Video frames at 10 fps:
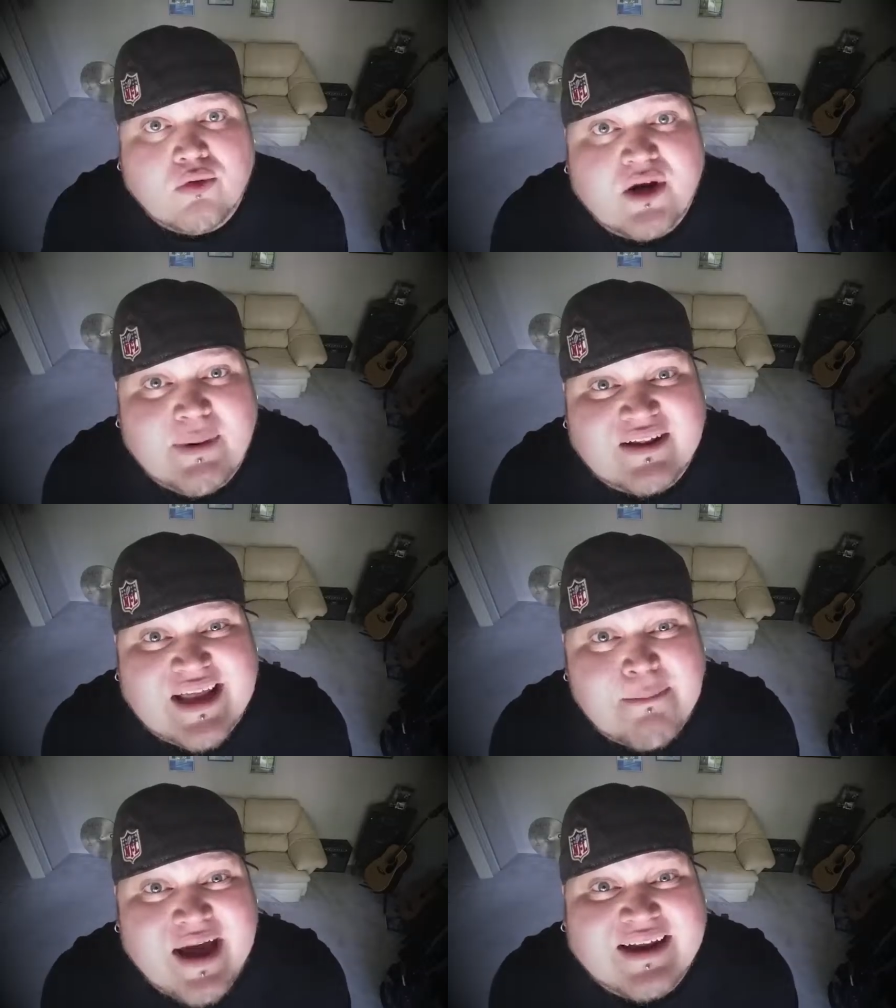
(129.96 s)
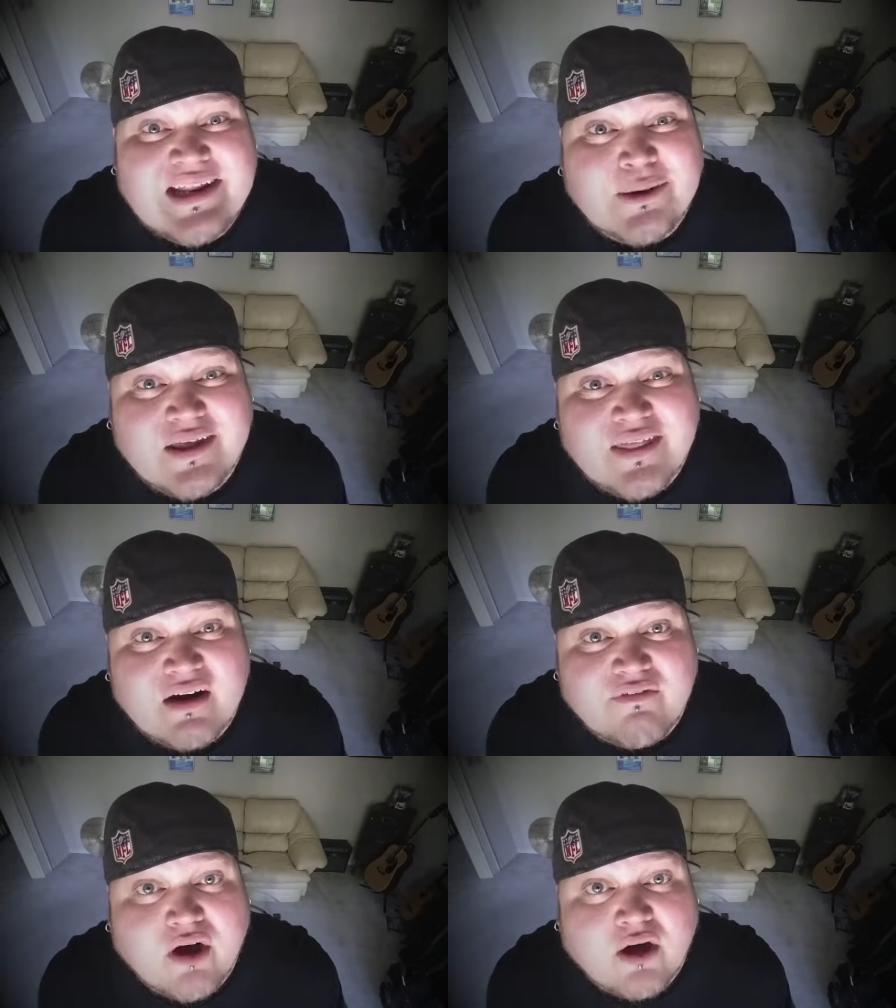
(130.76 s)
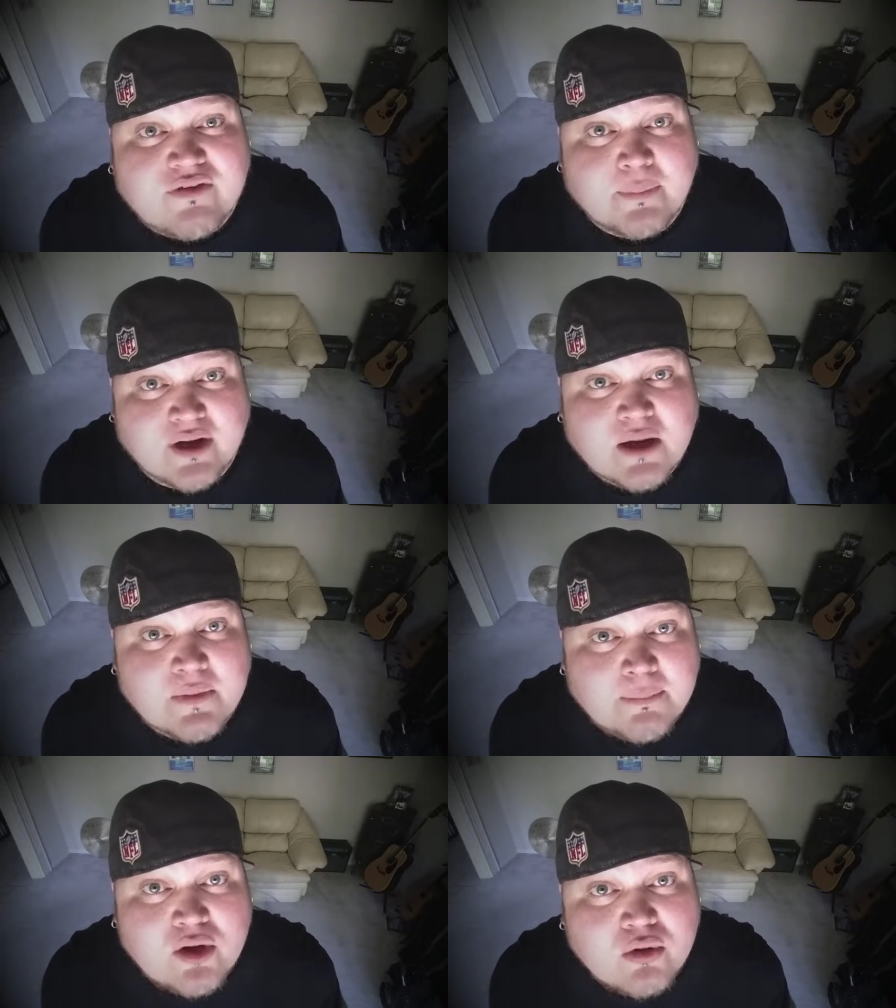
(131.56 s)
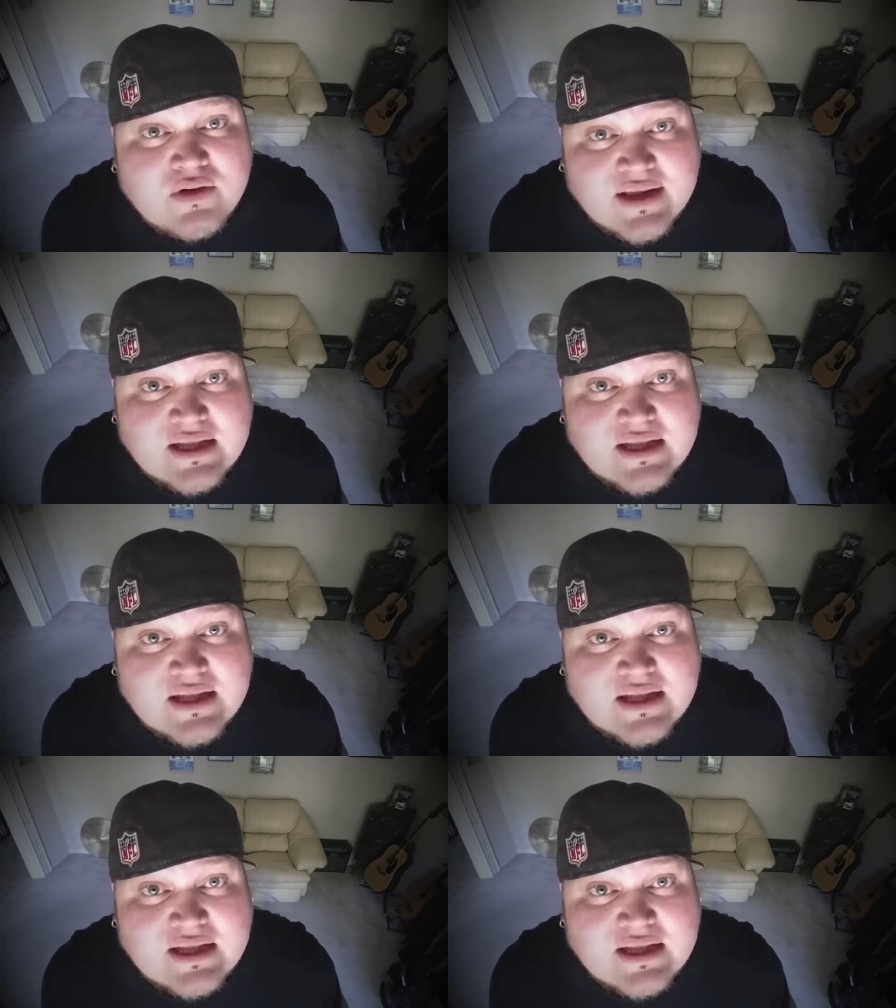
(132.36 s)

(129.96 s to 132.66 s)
What about that bacteria that evolved to become immune to